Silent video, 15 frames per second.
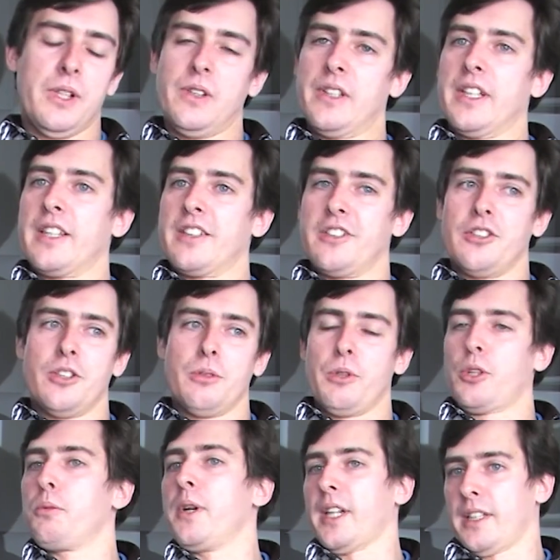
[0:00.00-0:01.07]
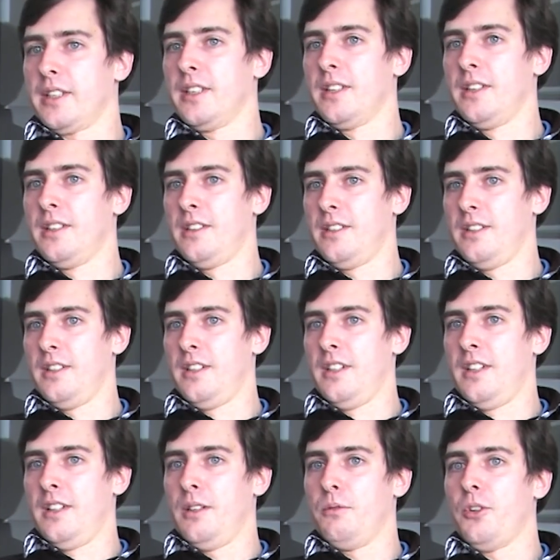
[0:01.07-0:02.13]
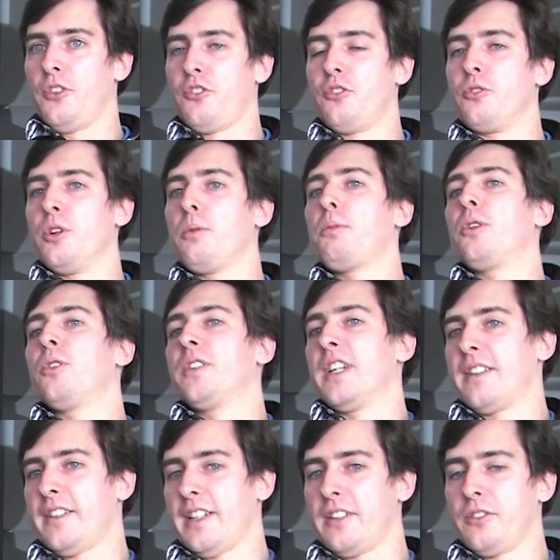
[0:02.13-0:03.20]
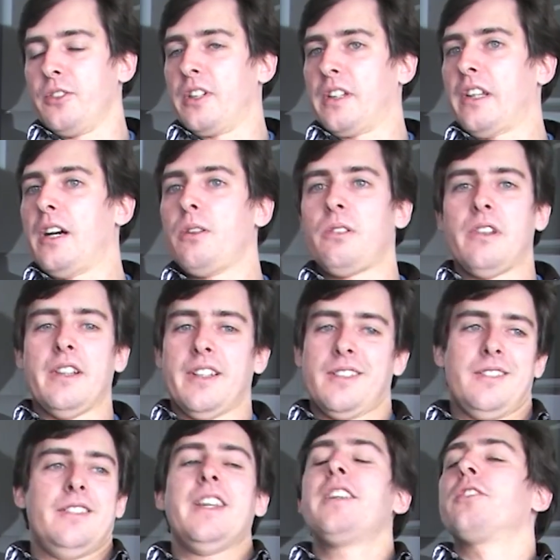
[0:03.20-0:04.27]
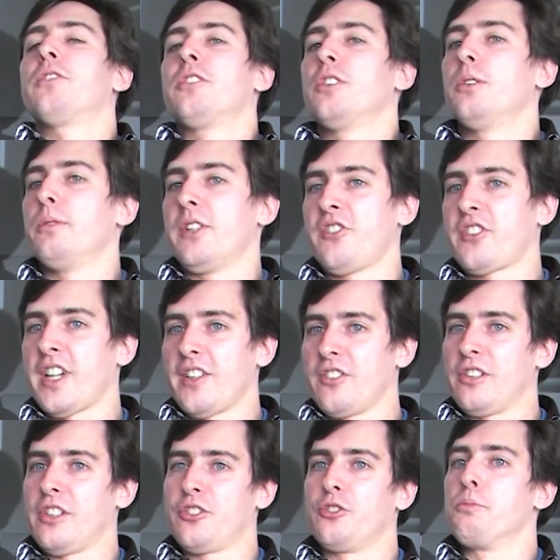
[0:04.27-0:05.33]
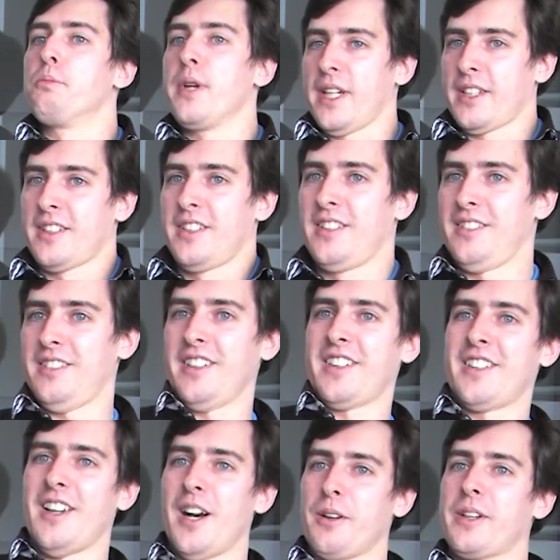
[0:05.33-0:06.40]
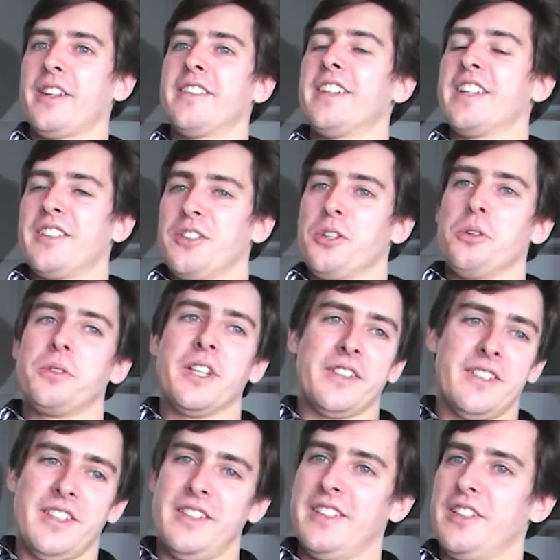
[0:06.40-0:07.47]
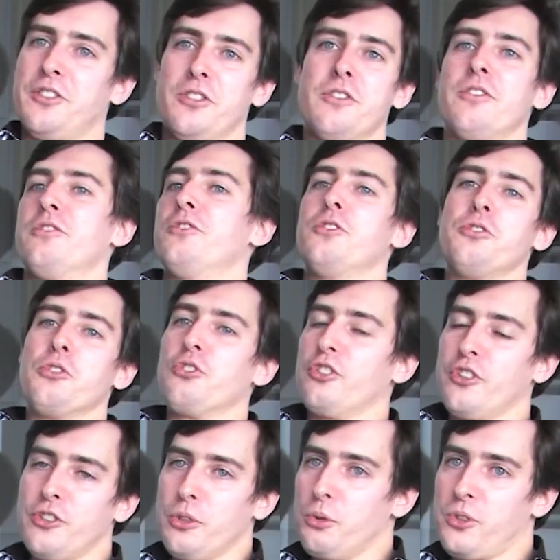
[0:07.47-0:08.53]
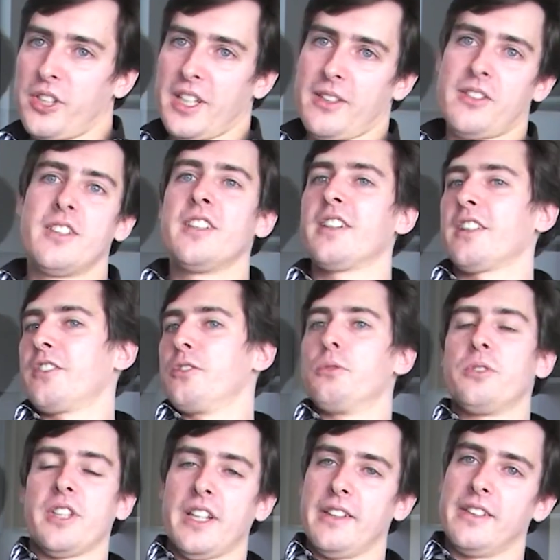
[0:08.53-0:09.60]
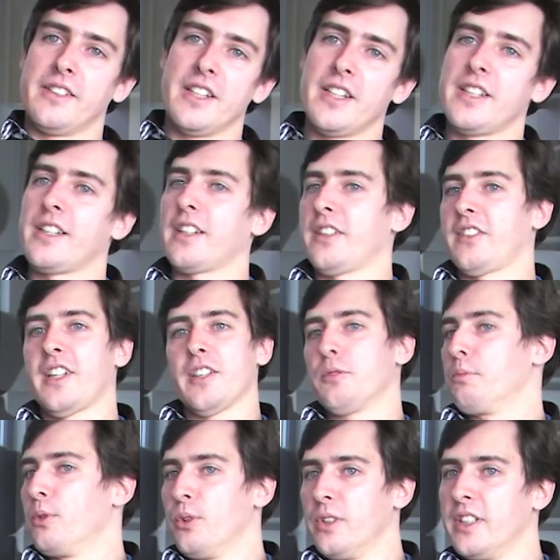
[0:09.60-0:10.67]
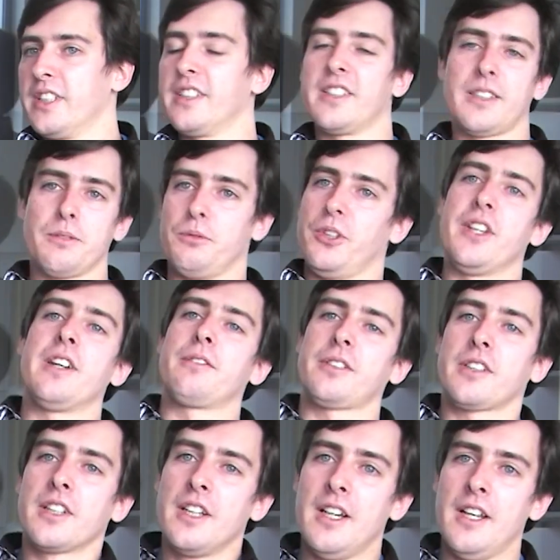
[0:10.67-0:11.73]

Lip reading: building, a query, wants to upload that thing to the cloud, like they don't know which scheduler to pick. Like how can they know that they need to use a new thread here, a new thread there, a thread pool here, whatever.